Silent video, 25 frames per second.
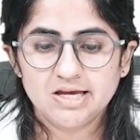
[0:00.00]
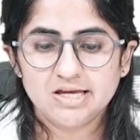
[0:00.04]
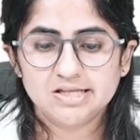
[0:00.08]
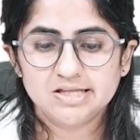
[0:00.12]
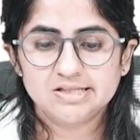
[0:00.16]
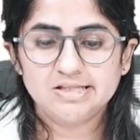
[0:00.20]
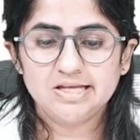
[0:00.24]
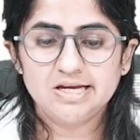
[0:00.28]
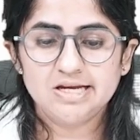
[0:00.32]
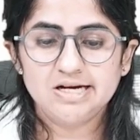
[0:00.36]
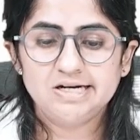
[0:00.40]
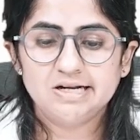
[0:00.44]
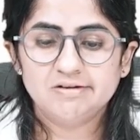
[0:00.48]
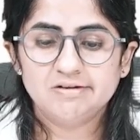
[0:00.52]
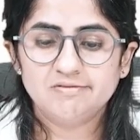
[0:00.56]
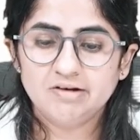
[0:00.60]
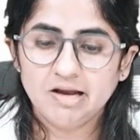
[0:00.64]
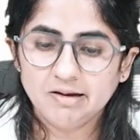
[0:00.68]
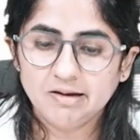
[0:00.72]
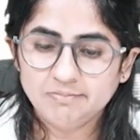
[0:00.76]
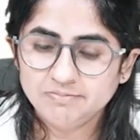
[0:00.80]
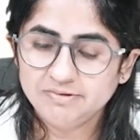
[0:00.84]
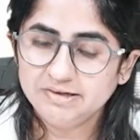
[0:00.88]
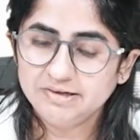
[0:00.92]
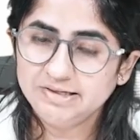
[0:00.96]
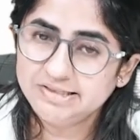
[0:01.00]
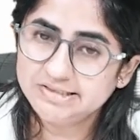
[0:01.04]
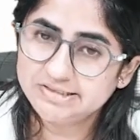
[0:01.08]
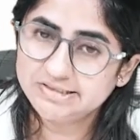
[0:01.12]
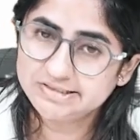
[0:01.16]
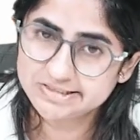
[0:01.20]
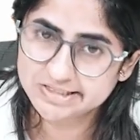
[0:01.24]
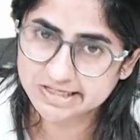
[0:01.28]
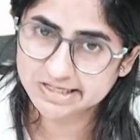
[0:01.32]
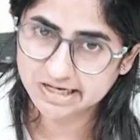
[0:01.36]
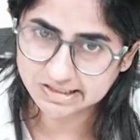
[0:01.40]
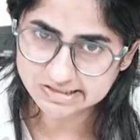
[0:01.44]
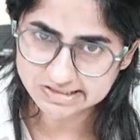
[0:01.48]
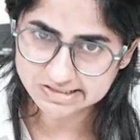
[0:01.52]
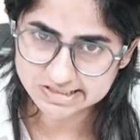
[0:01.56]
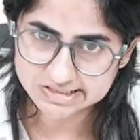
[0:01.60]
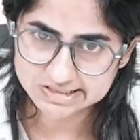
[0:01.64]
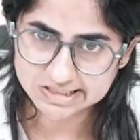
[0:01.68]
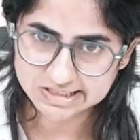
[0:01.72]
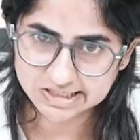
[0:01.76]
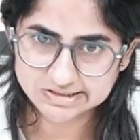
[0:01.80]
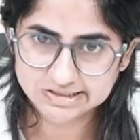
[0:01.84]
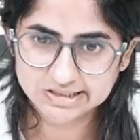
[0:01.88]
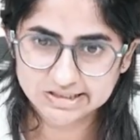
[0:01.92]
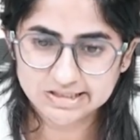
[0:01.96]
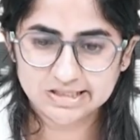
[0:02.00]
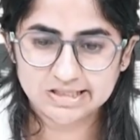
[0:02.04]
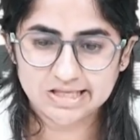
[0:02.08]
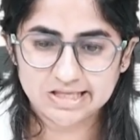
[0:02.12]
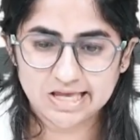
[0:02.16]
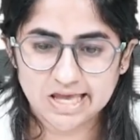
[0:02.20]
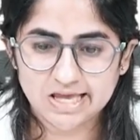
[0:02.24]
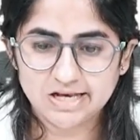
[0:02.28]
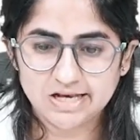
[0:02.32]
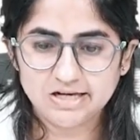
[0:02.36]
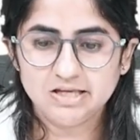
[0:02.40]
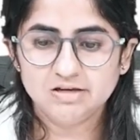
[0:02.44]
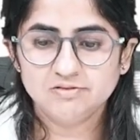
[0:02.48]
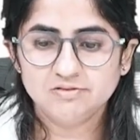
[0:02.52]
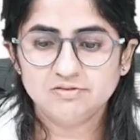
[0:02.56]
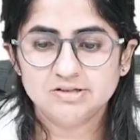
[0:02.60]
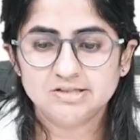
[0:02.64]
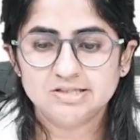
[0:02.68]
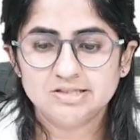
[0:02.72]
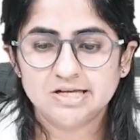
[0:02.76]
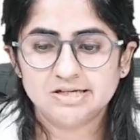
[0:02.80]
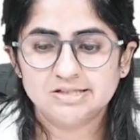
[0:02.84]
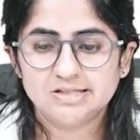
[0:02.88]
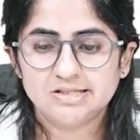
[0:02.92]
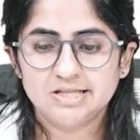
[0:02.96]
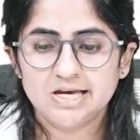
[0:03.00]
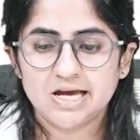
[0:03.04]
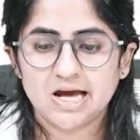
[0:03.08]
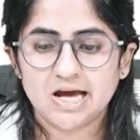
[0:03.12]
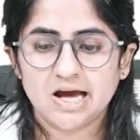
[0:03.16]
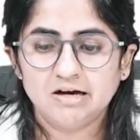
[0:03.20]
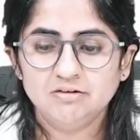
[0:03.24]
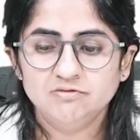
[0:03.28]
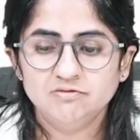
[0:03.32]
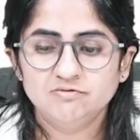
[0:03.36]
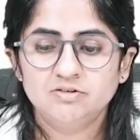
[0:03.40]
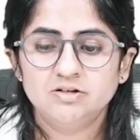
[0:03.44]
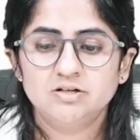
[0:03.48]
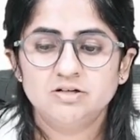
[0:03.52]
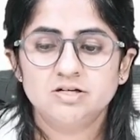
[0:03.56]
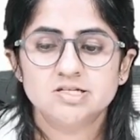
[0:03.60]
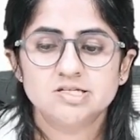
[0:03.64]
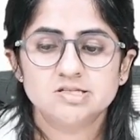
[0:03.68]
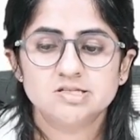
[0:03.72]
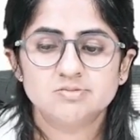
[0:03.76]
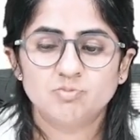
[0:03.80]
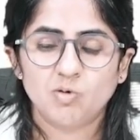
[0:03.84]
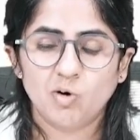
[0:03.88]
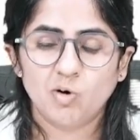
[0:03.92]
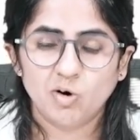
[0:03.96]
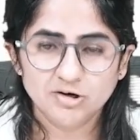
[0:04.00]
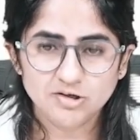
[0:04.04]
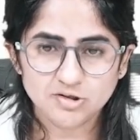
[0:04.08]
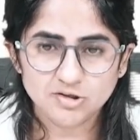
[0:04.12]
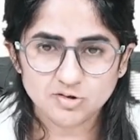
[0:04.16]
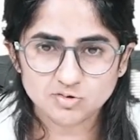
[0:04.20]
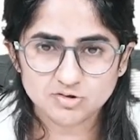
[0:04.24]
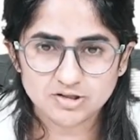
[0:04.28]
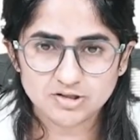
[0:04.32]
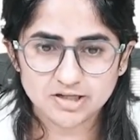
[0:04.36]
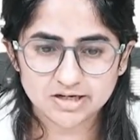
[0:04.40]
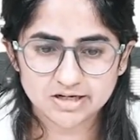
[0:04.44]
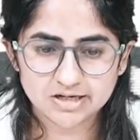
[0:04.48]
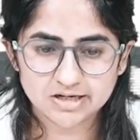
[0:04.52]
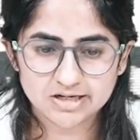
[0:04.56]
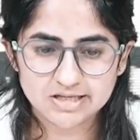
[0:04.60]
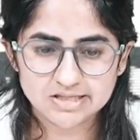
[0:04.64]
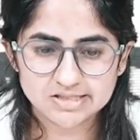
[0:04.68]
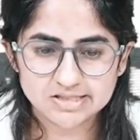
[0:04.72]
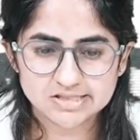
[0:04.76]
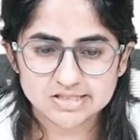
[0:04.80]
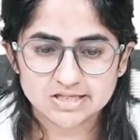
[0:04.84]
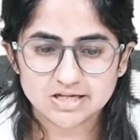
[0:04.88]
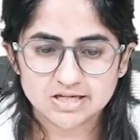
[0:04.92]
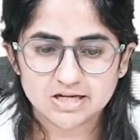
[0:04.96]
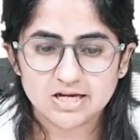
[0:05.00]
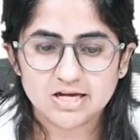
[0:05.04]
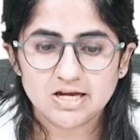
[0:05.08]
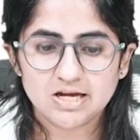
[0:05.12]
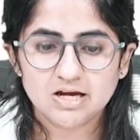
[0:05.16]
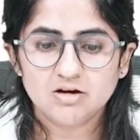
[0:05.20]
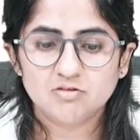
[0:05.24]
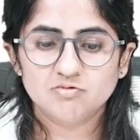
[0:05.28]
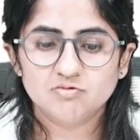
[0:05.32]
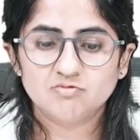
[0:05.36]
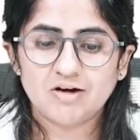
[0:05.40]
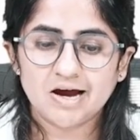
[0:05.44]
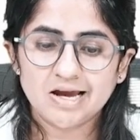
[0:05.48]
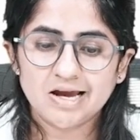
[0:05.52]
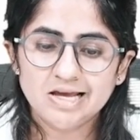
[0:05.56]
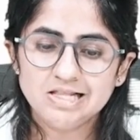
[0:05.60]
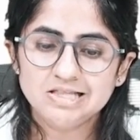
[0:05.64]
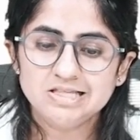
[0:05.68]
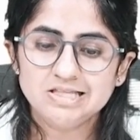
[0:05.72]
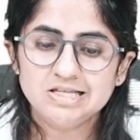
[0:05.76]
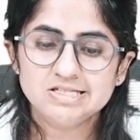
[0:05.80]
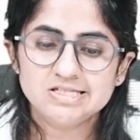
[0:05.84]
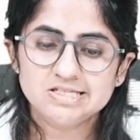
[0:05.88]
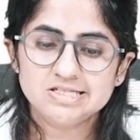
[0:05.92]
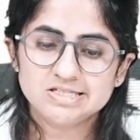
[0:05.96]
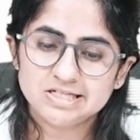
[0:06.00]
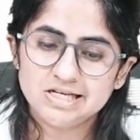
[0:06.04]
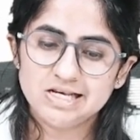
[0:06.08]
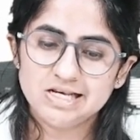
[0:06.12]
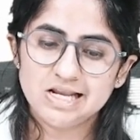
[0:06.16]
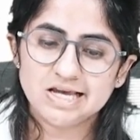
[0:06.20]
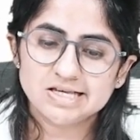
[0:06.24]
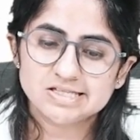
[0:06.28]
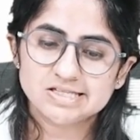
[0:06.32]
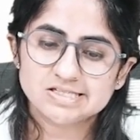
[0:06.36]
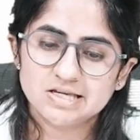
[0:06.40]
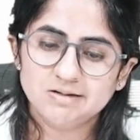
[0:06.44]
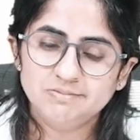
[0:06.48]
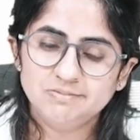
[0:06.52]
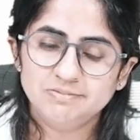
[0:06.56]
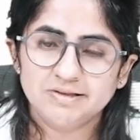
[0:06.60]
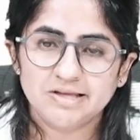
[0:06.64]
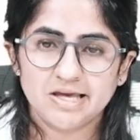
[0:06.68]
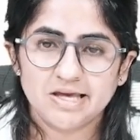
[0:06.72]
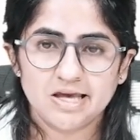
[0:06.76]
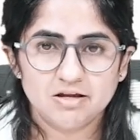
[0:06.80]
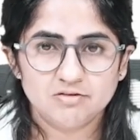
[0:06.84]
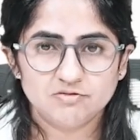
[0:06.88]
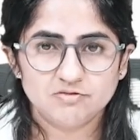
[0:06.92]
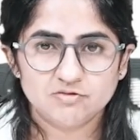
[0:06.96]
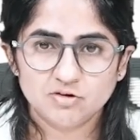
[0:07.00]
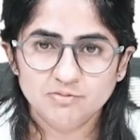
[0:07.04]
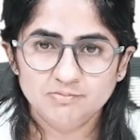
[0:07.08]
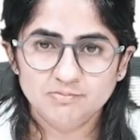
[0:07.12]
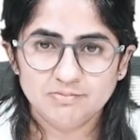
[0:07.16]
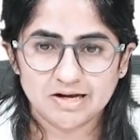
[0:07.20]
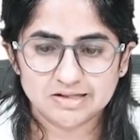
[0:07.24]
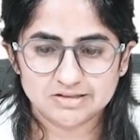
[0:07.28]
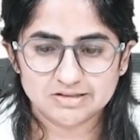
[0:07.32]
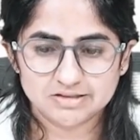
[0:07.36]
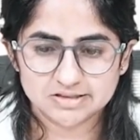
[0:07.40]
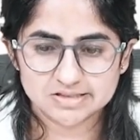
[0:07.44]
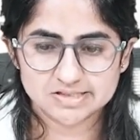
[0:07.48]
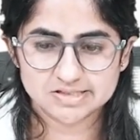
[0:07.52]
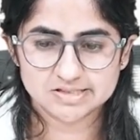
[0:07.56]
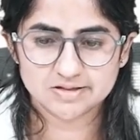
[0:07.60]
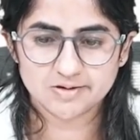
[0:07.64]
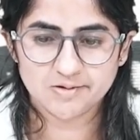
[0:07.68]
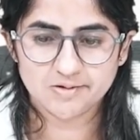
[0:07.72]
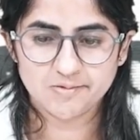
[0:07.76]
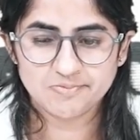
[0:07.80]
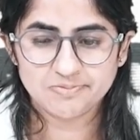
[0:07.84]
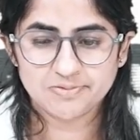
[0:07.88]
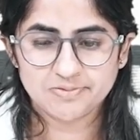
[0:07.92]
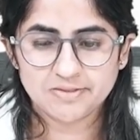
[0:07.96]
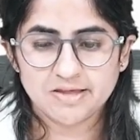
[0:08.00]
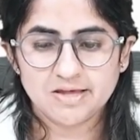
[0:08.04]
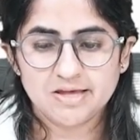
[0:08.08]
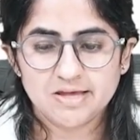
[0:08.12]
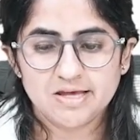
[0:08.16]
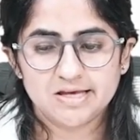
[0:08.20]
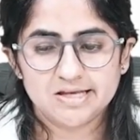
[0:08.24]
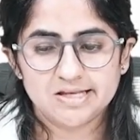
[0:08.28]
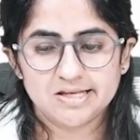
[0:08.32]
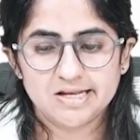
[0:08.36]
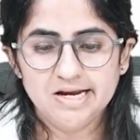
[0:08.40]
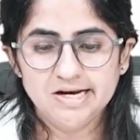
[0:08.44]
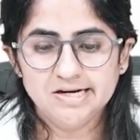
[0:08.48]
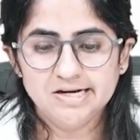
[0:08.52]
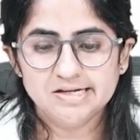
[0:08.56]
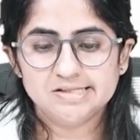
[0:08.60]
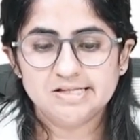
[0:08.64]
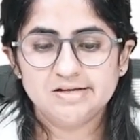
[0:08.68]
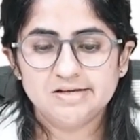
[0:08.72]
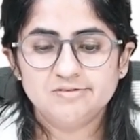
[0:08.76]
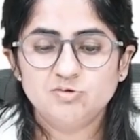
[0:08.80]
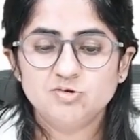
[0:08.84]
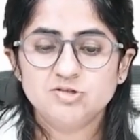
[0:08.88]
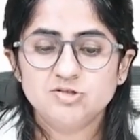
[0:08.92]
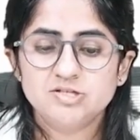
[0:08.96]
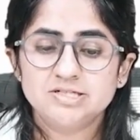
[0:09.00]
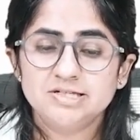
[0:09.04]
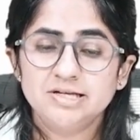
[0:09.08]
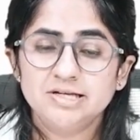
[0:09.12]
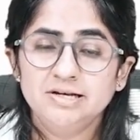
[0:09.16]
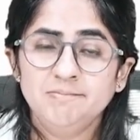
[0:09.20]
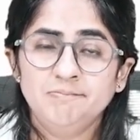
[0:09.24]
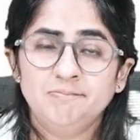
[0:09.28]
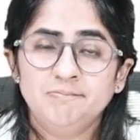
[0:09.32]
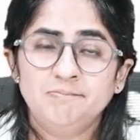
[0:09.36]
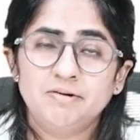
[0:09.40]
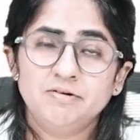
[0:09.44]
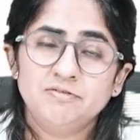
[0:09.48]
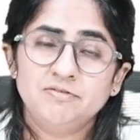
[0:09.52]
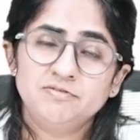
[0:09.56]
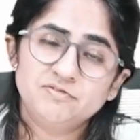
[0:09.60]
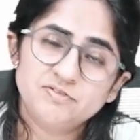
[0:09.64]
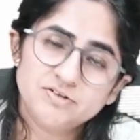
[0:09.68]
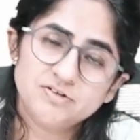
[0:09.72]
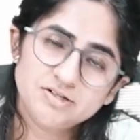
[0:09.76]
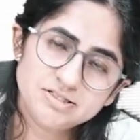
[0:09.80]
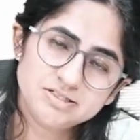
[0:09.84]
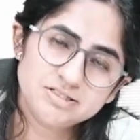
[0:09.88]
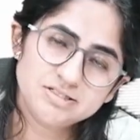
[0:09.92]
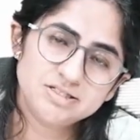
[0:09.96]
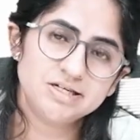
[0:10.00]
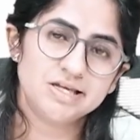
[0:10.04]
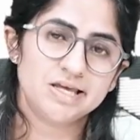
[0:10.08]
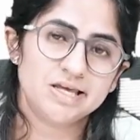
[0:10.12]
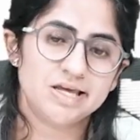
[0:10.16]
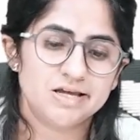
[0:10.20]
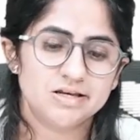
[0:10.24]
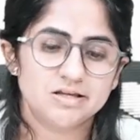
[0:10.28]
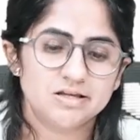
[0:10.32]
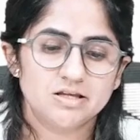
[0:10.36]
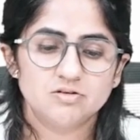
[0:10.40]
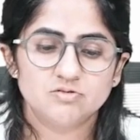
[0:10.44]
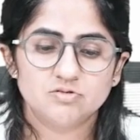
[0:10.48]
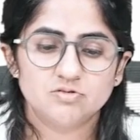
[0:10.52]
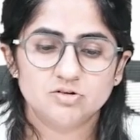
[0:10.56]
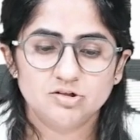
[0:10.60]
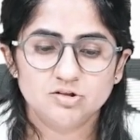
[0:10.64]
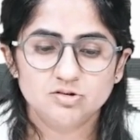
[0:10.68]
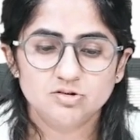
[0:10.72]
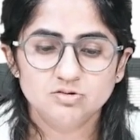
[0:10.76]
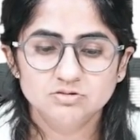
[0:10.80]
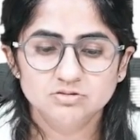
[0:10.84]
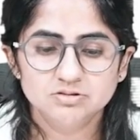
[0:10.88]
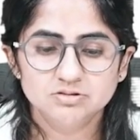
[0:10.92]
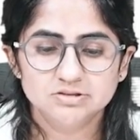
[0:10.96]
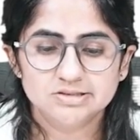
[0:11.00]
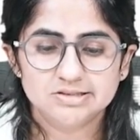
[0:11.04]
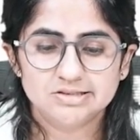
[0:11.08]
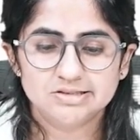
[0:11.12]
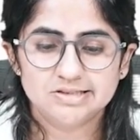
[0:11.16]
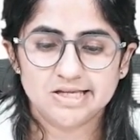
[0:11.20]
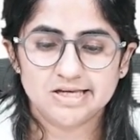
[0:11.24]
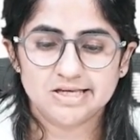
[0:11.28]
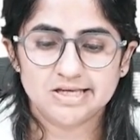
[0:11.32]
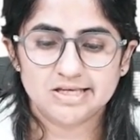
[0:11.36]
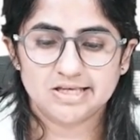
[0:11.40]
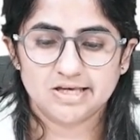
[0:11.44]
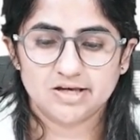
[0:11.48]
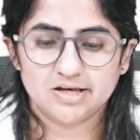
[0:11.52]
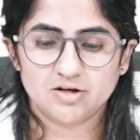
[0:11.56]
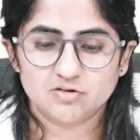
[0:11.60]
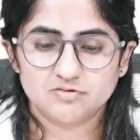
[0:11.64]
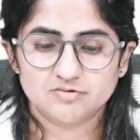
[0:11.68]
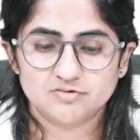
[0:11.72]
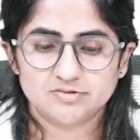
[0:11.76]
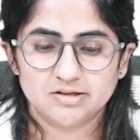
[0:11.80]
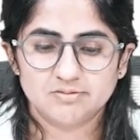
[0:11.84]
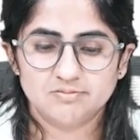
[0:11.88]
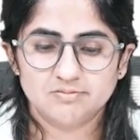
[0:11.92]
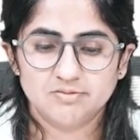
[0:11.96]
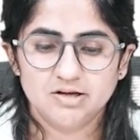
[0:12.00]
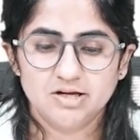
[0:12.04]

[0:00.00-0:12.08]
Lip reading: They develop the trust that the caregiver that they have will respond to their needs while they still accept care from others, right? They would still prefer the caregiver to take care of them.